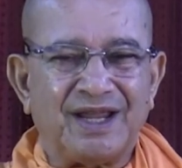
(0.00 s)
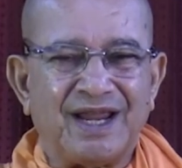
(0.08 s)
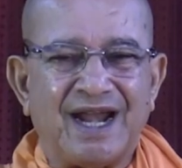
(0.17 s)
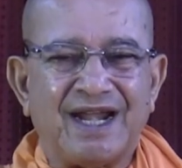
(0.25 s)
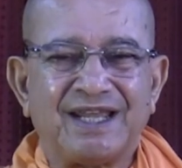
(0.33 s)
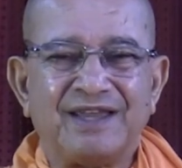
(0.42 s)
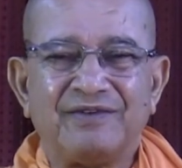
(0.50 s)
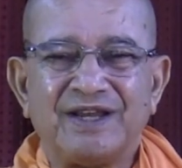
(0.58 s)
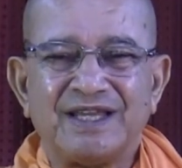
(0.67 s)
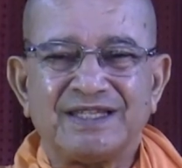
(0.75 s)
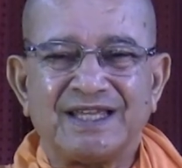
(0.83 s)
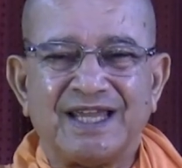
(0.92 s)
and given
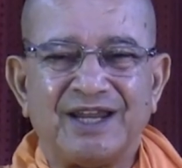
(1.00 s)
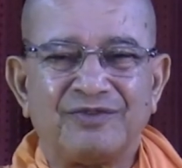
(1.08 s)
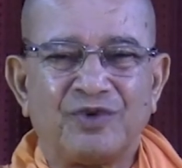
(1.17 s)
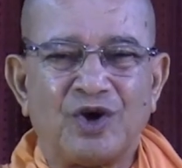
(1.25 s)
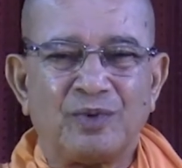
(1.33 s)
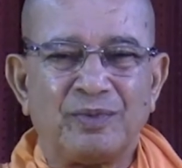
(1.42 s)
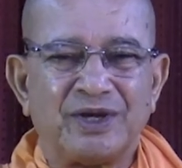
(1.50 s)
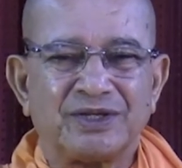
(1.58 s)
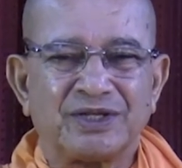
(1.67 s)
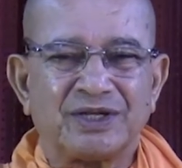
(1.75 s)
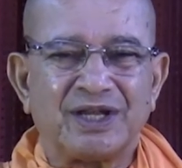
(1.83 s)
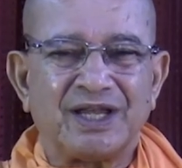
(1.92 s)
us the
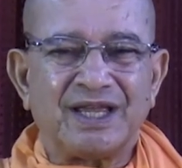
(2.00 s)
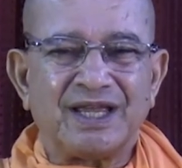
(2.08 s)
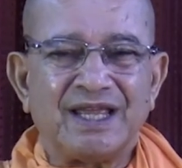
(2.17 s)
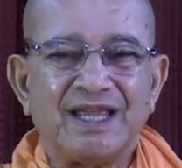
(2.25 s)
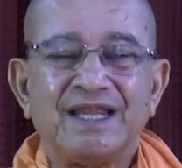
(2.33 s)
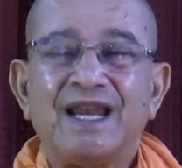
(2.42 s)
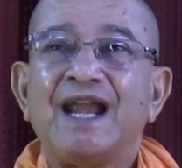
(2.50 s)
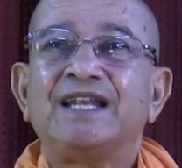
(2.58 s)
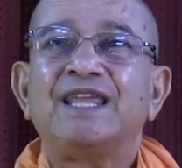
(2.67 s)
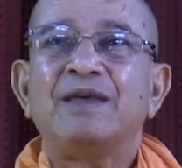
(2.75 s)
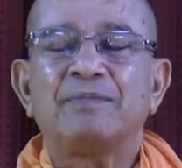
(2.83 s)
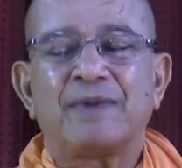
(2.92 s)
information, let
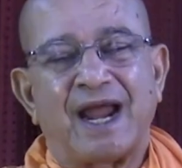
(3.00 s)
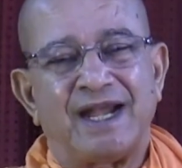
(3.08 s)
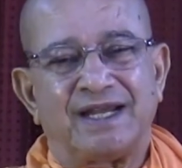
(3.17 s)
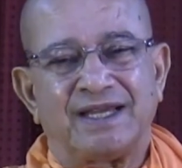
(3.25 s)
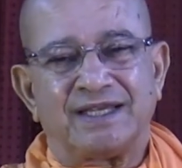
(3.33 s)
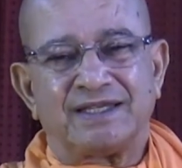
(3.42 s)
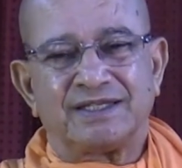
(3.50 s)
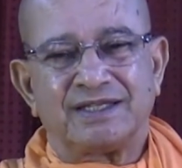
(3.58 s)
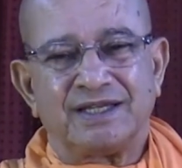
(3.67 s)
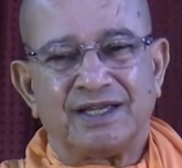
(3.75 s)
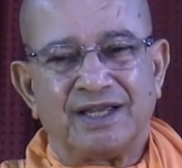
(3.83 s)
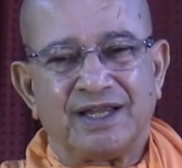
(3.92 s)
them guide us.
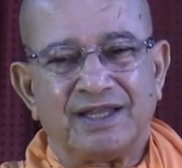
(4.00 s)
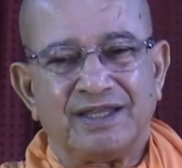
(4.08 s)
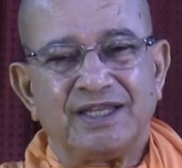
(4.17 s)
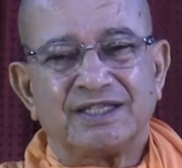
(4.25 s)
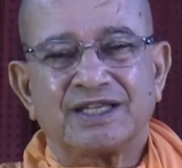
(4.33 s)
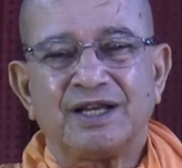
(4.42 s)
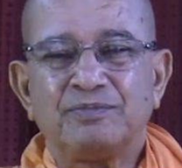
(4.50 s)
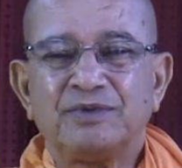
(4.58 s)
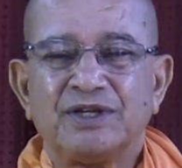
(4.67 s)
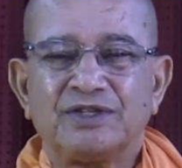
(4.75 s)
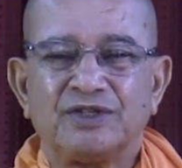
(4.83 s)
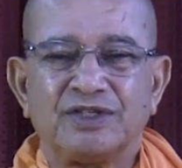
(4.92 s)
The
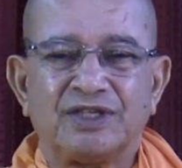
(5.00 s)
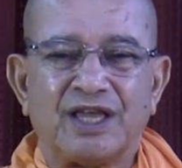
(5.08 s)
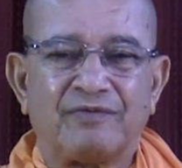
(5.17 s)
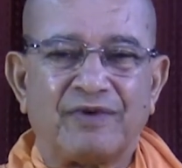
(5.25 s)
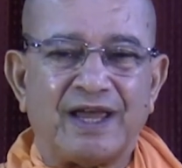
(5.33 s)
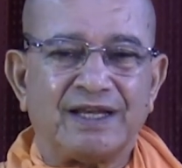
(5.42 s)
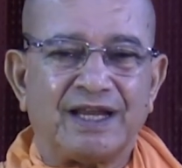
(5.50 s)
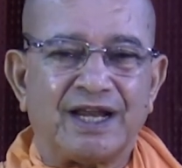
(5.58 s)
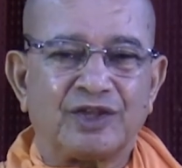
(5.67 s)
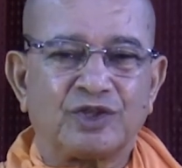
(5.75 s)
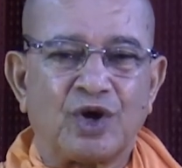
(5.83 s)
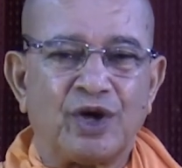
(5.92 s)
scriptures is the final
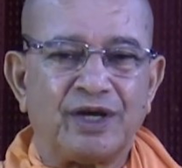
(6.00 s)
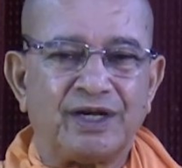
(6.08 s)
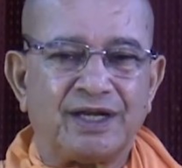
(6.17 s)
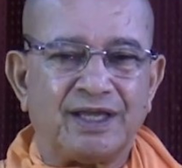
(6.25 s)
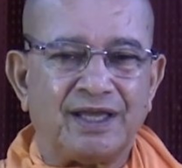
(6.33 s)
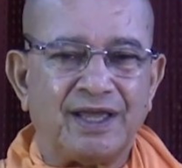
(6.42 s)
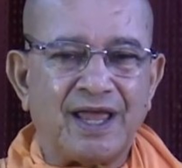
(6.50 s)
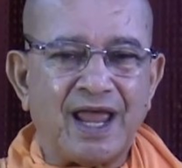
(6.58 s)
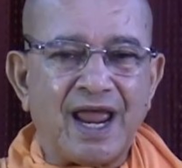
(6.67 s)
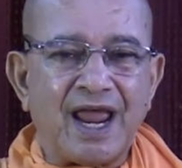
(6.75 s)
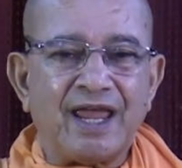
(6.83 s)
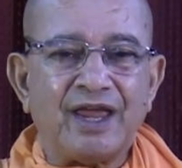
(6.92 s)
authority,
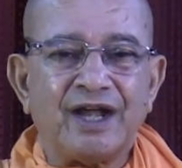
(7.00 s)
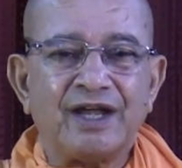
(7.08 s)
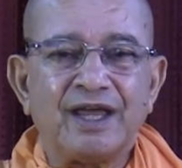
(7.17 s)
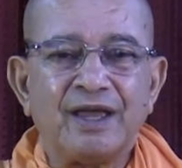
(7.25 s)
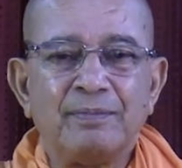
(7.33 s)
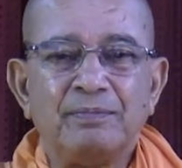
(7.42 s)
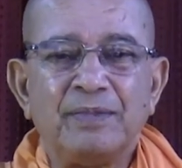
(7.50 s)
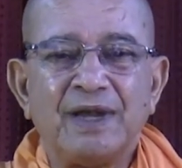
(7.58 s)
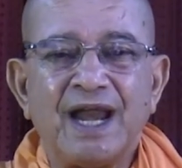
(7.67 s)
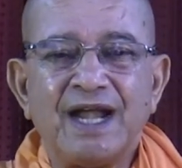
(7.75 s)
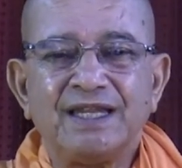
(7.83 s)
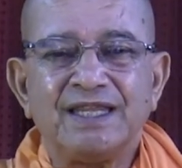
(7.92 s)
and
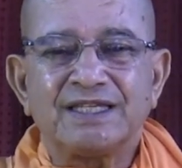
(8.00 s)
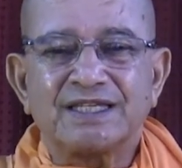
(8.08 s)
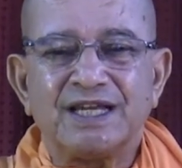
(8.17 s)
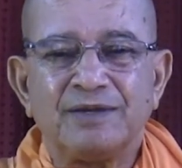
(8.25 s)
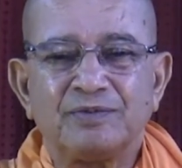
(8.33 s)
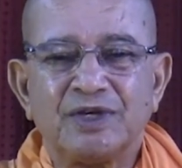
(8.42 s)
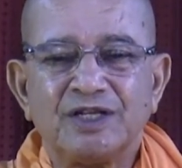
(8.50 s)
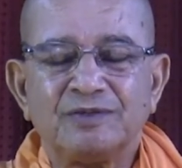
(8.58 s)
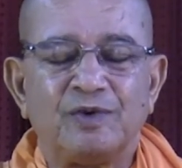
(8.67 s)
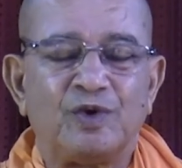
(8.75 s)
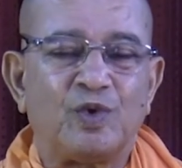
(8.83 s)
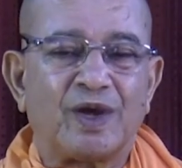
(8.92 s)
let the scriptures
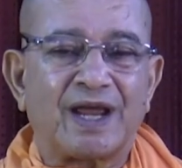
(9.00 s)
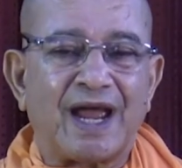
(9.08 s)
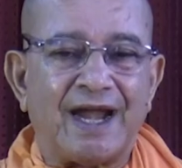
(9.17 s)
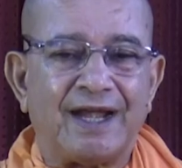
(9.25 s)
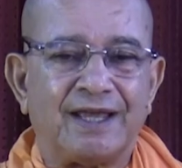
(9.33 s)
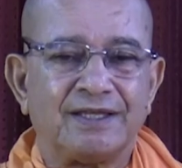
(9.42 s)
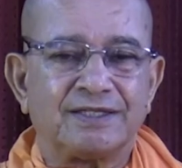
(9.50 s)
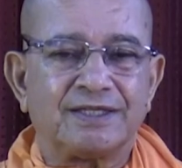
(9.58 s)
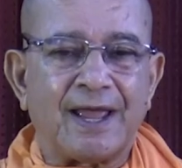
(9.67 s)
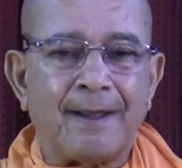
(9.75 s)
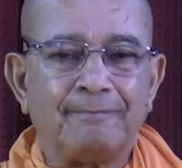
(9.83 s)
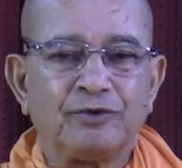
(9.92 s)
be your guidance
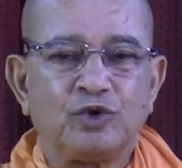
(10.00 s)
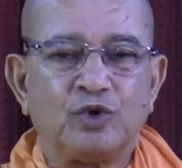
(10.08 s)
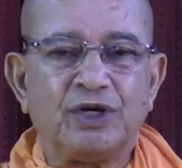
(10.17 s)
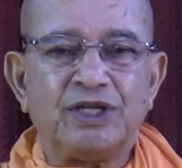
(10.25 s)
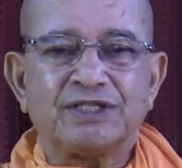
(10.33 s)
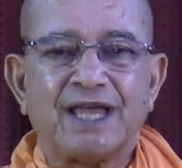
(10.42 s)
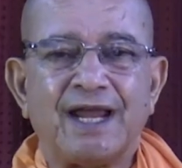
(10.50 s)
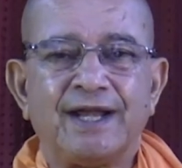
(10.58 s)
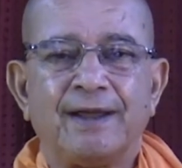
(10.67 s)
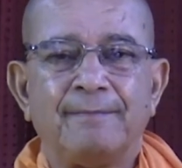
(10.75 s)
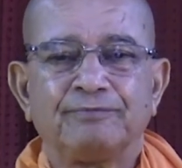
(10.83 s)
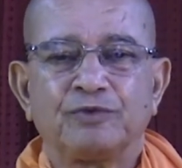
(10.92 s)
to decide
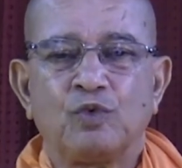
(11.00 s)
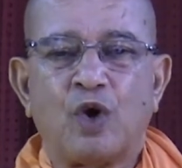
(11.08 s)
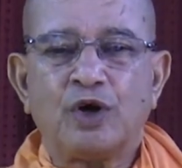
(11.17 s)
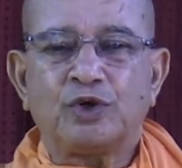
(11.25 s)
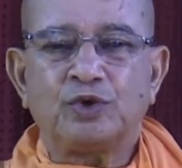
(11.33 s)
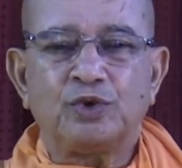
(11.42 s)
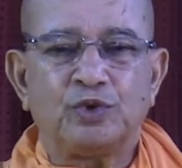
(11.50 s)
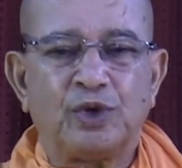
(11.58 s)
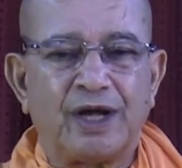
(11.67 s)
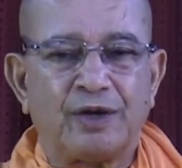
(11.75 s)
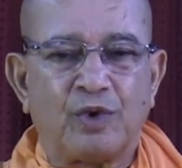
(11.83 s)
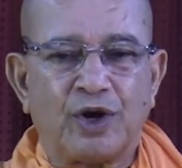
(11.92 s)
what to do
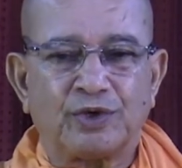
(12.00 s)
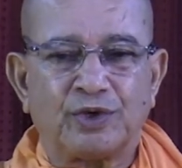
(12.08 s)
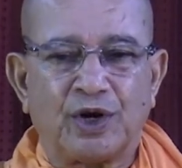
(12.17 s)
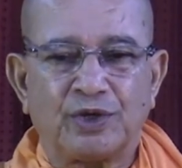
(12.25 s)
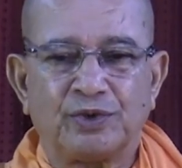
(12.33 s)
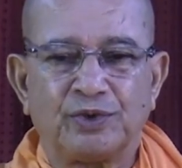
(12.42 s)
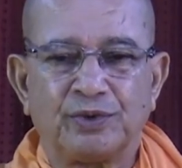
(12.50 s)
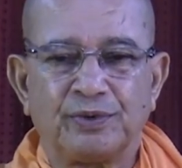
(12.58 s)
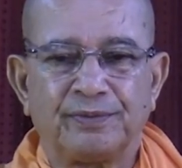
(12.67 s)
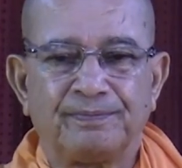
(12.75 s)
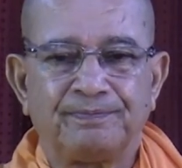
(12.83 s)
and what not to do.